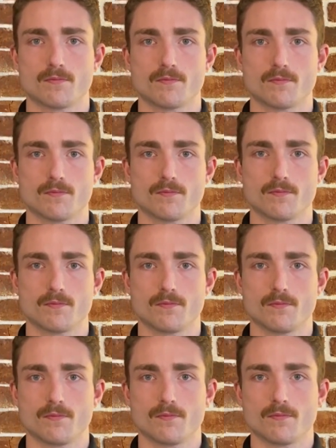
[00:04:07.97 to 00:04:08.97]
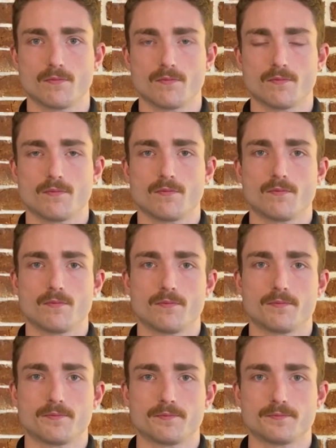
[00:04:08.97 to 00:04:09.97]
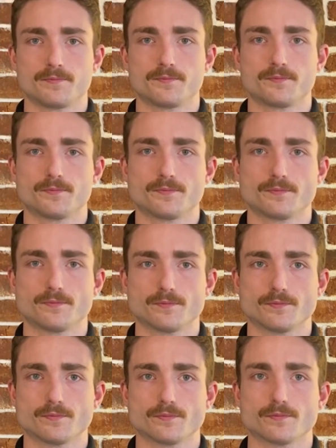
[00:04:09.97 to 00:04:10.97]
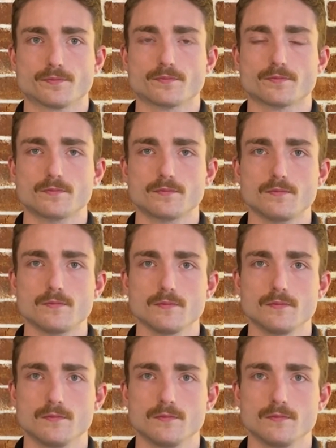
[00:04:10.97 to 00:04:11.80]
This person isn't speaking.